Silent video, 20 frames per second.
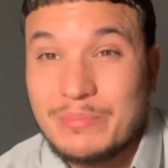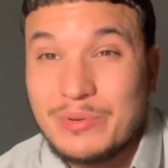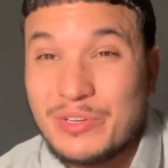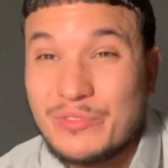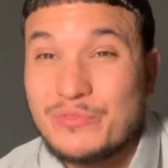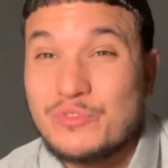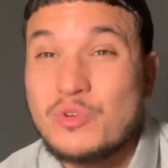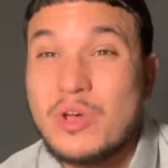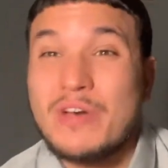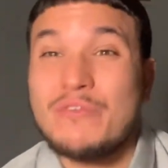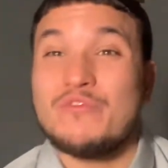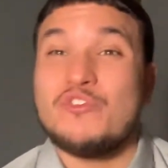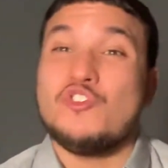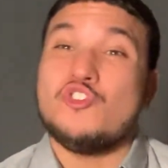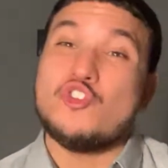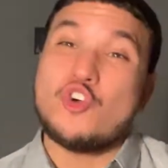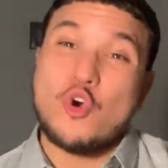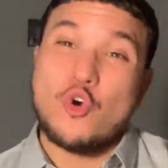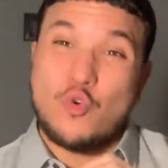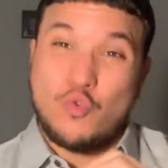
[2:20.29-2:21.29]
But if you have
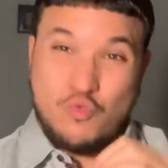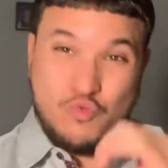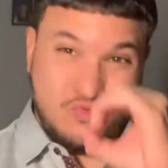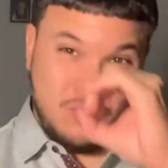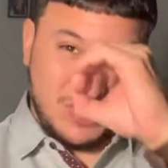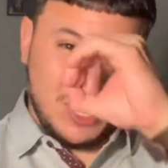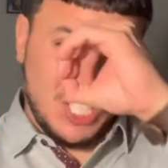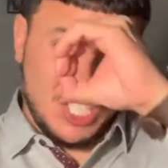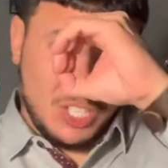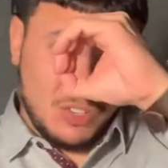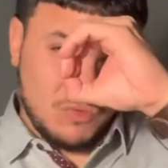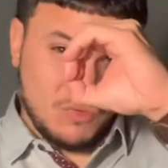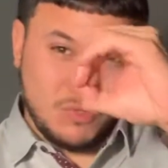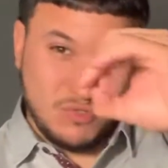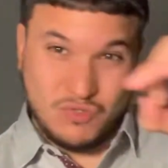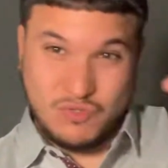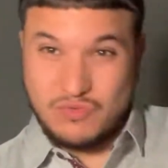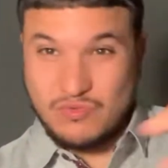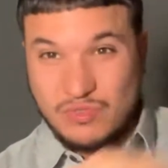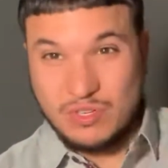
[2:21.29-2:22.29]
no
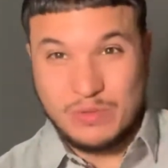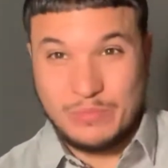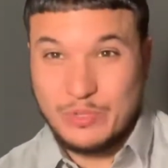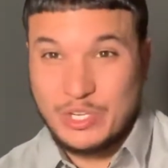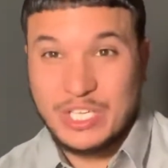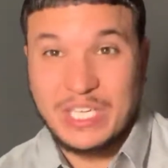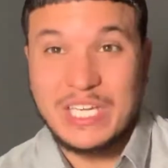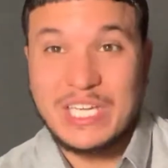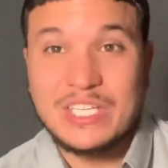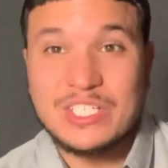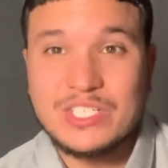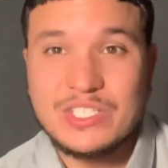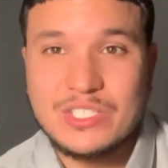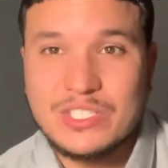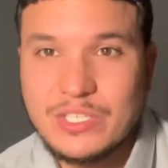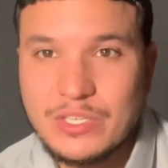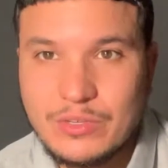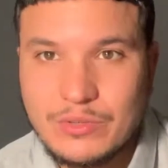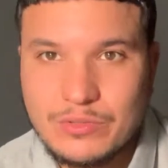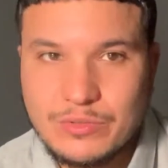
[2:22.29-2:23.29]
zero communication
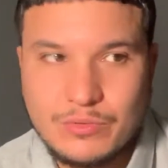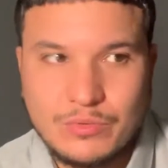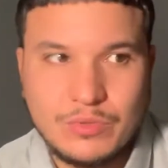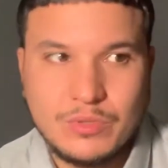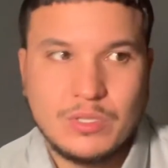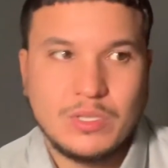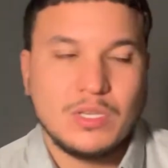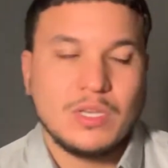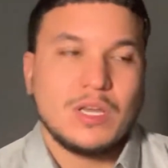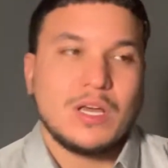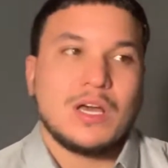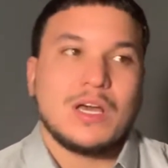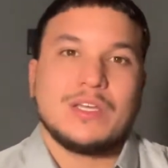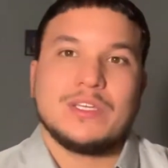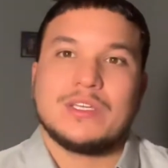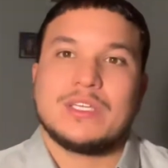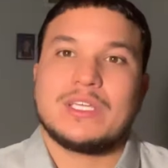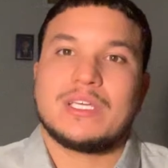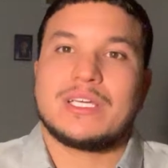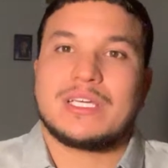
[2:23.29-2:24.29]
skills, how are you
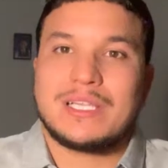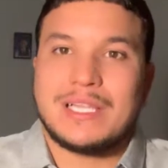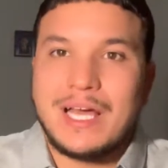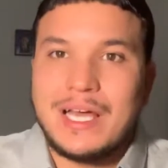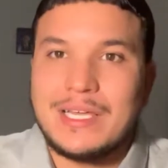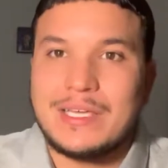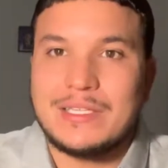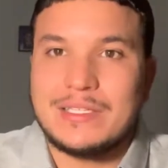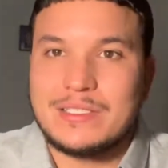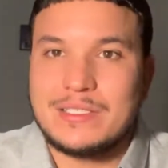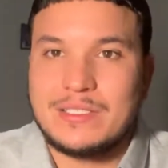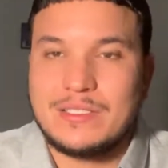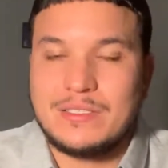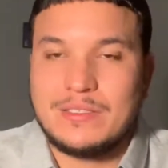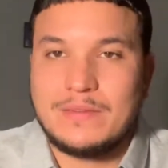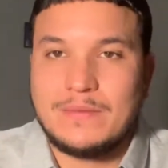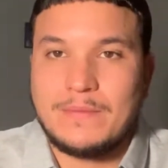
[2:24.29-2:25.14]
gonna get clients?